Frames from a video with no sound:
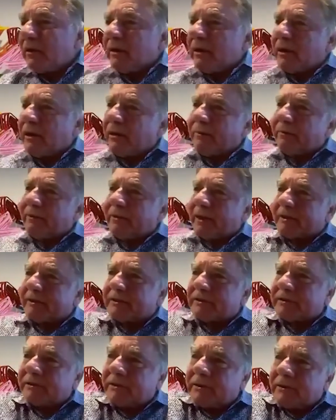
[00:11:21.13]

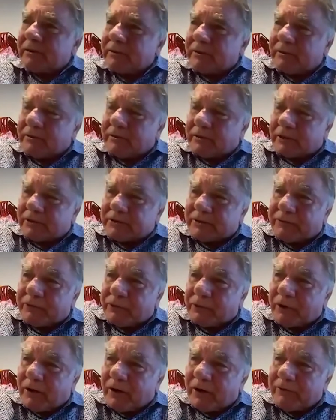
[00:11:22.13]
that's lots of
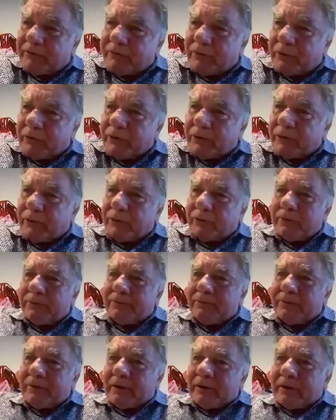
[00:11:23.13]
good olive oil,
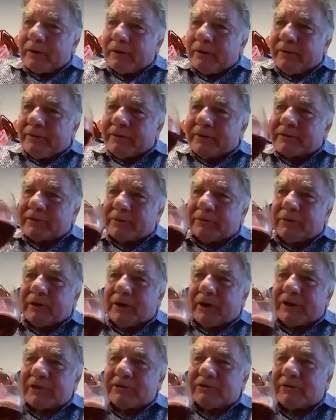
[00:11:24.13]
some
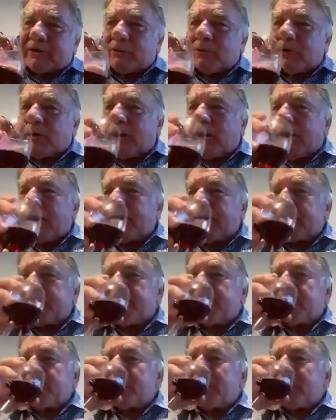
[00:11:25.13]
nice red wine,